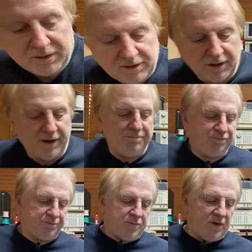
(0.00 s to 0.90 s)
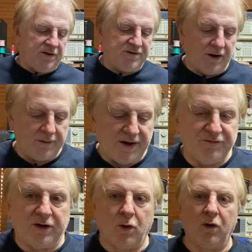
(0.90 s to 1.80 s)
Yeah, so
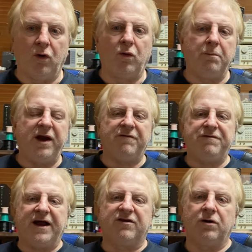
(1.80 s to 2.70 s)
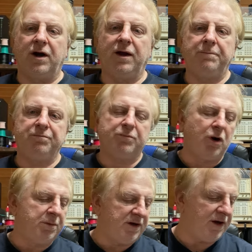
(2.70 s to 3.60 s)
every coil manufacturer
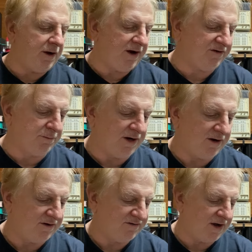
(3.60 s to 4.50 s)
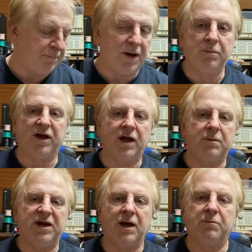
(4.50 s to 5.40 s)
probably now has me as public
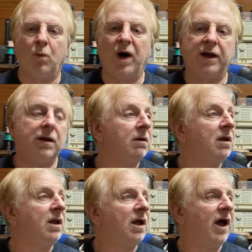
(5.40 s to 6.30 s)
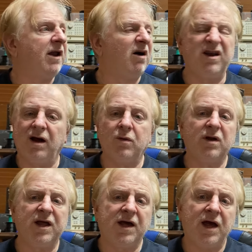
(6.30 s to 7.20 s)
enemy number one, and I don't
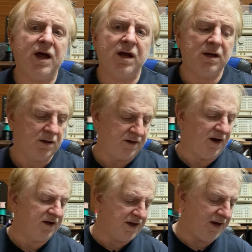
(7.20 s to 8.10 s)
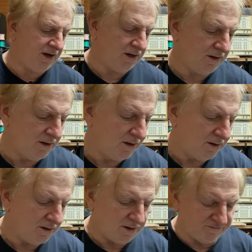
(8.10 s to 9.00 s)
really care. I don't care.
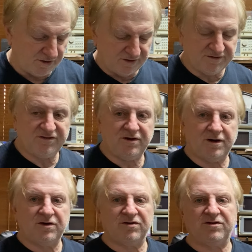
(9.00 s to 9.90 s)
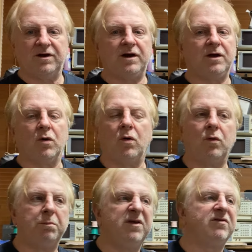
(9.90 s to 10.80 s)
I have no vested interest in any
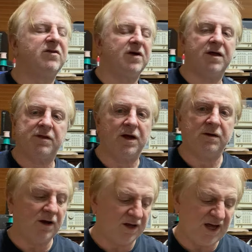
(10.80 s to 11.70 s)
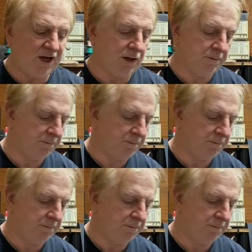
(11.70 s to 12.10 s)
coil business out there. Don't care.